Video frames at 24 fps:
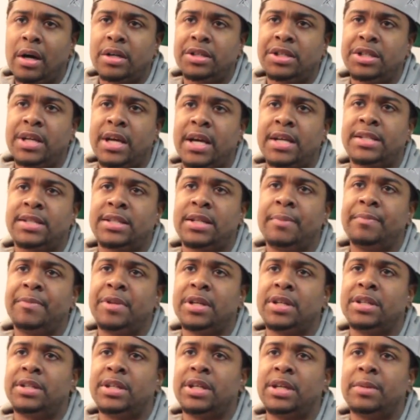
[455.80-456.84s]
She has
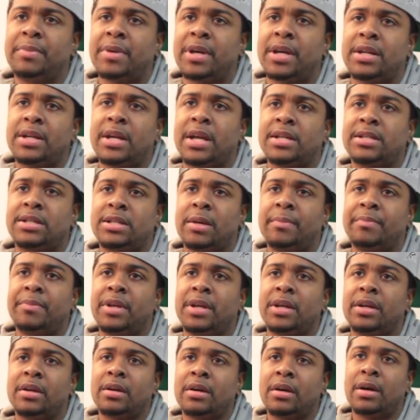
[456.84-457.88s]
something deep and
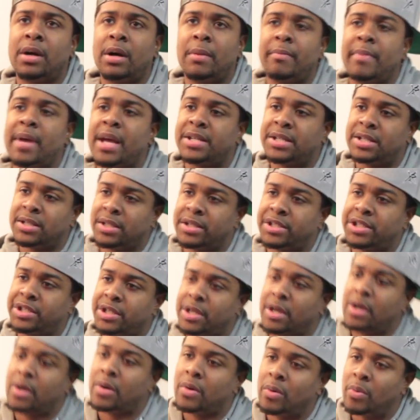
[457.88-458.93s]
something amazing to
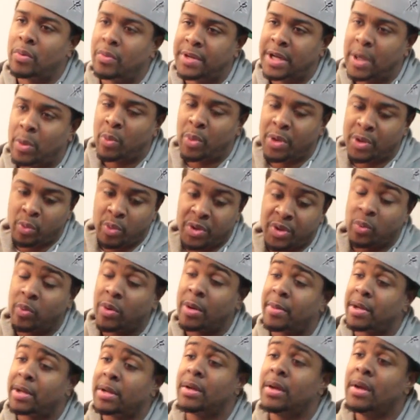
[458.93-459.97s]
share, not with
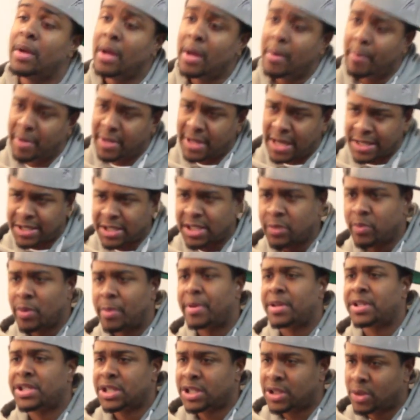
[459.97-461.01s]
women, but not just
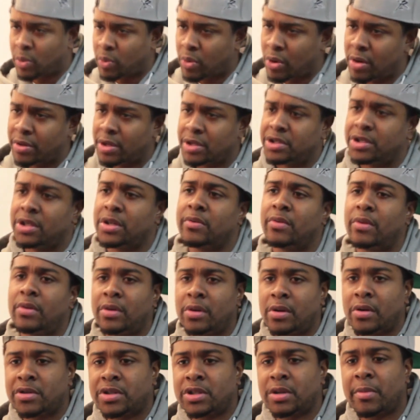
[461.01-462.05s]
women, just the world in general.
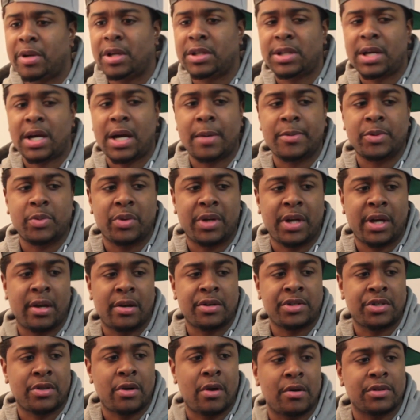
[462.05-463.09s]
You know, so many times we
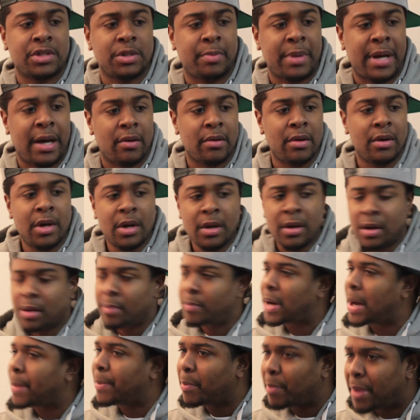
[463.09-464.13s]
hear songs about
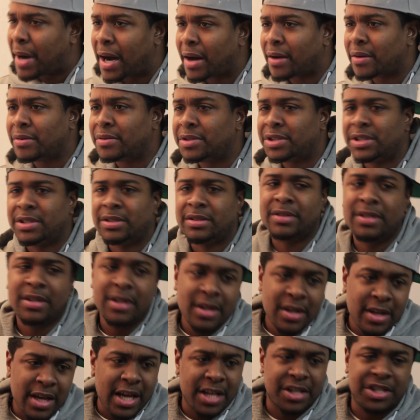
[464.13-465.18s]
popping bottles,
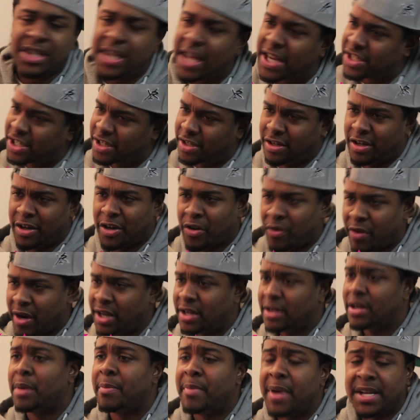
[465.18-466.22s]
and she has a
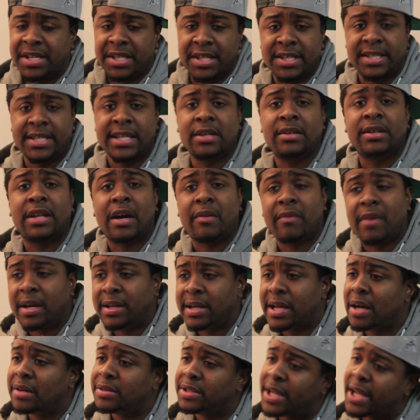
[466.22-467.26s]
great, amazing single out
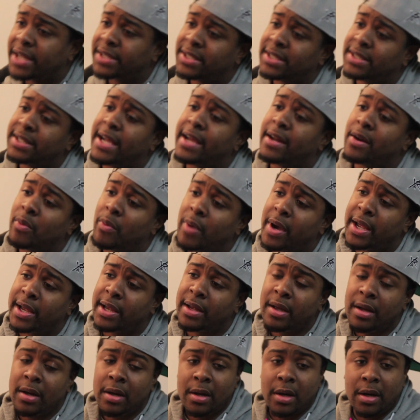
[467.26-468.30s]
right now, Dance the Night
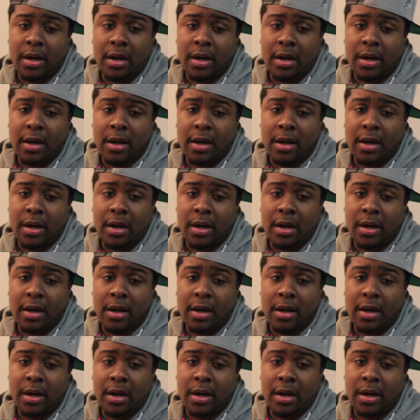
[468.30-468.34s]
Away,